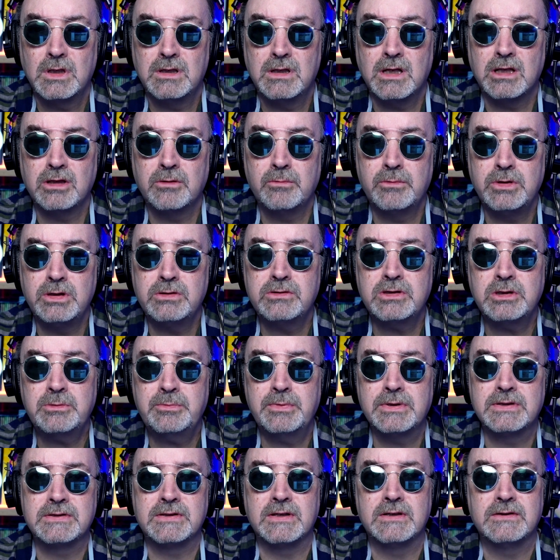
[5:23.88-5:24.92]
Now, the
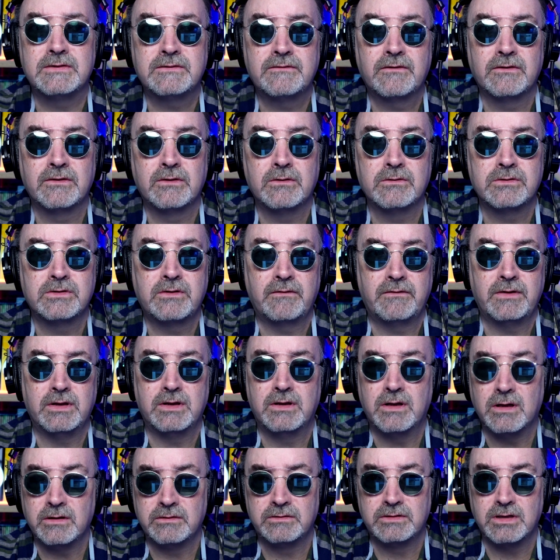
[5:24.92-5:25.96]
music business, for those of you
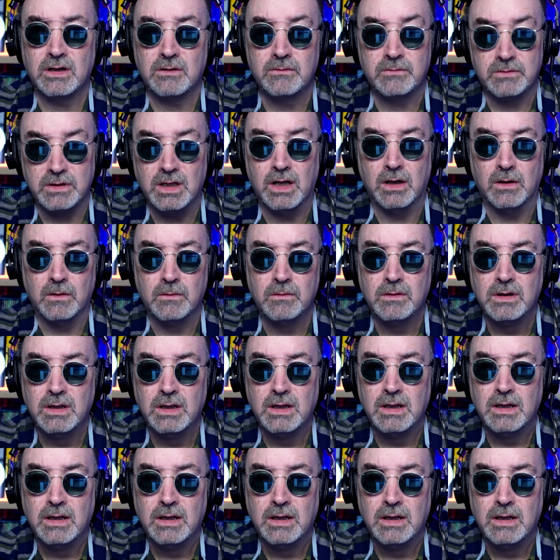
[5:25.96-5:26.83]
that don't know,